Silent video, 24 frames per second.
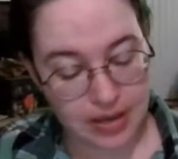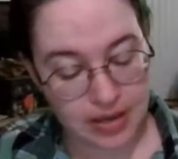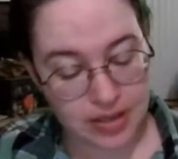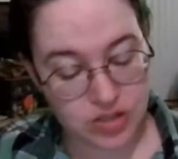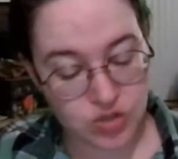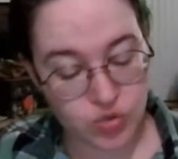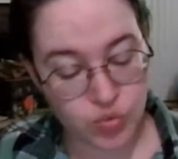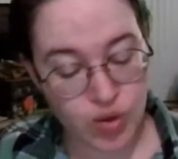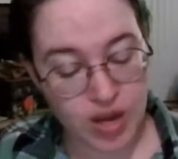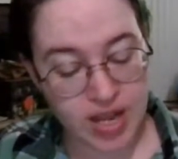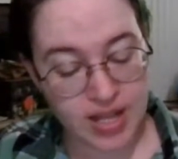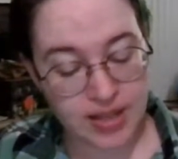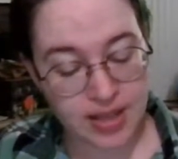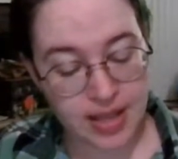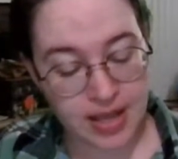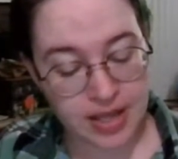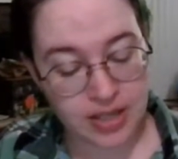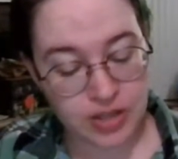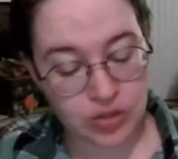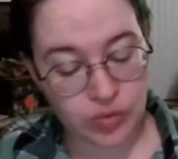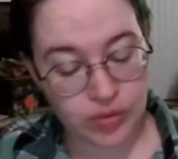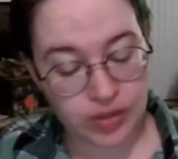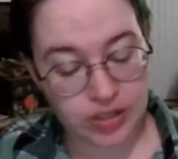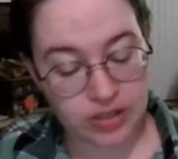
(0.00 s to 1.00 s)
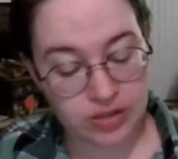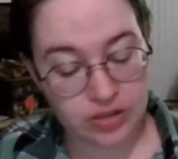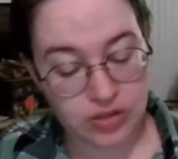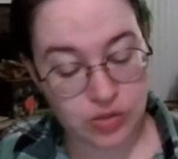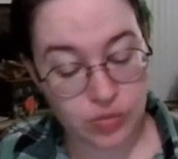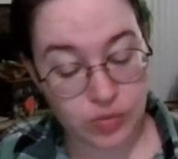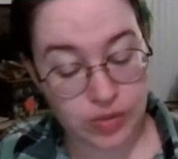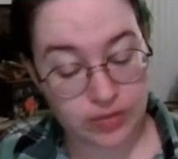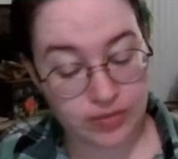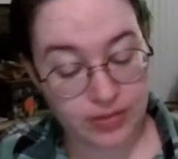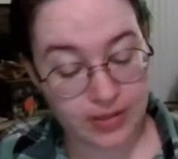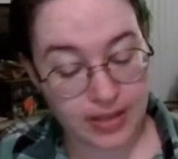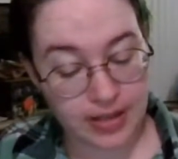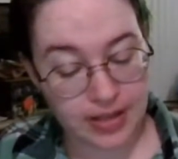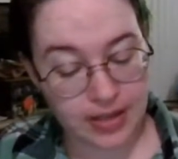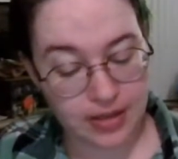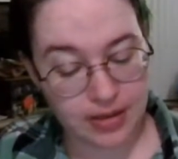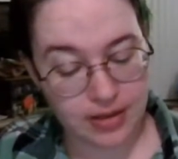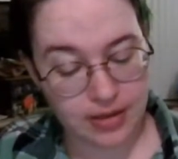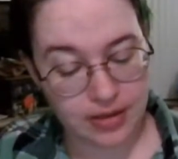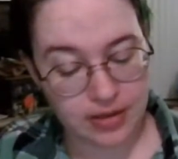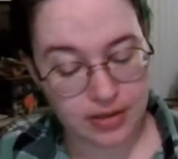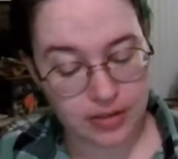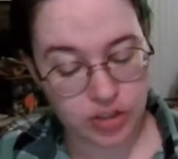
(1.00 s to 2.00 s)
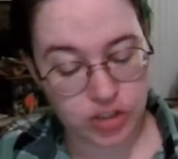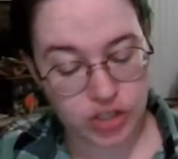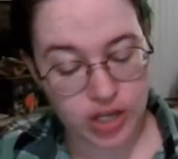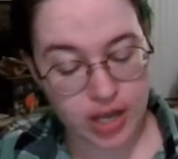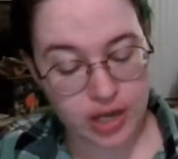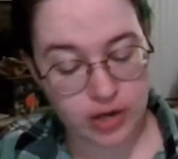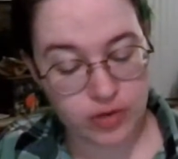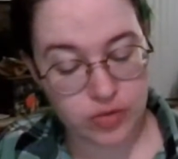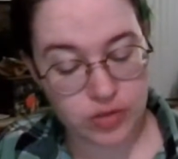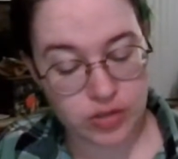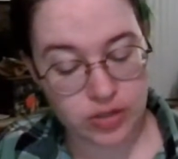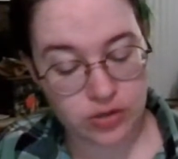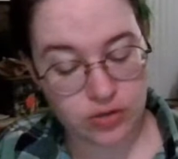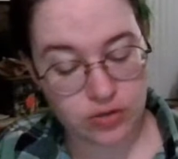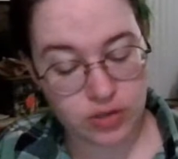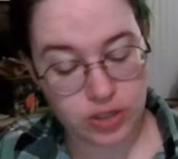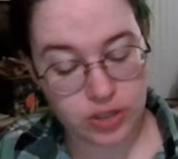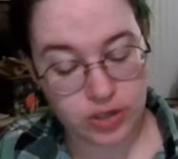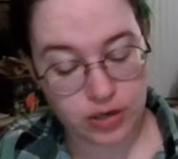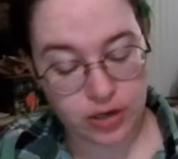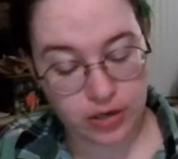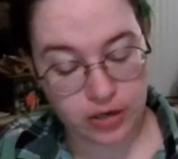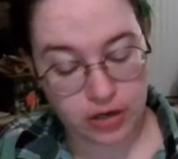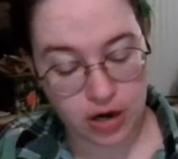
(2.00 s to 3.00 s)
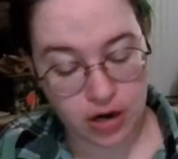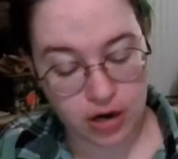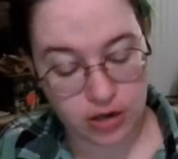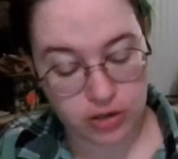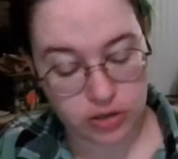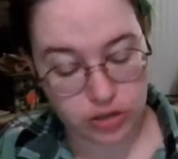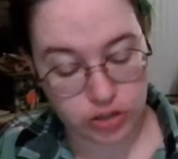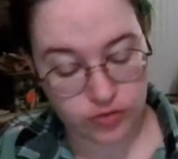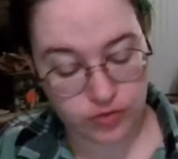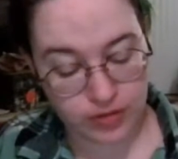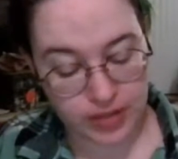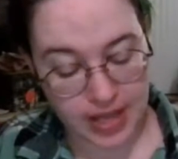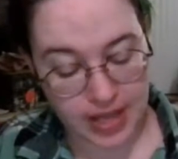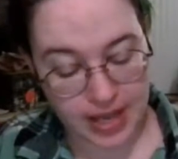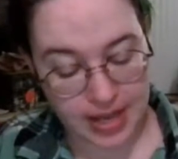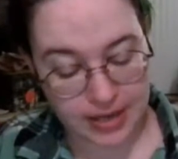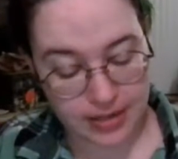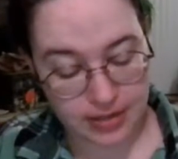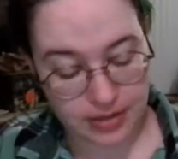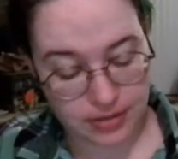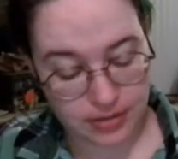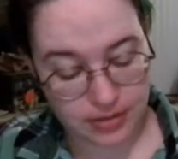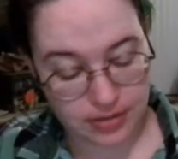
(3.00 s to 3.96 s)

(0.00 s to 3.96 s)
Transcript: Its white light quickened swiftly, and the shadows under the dark arch fled.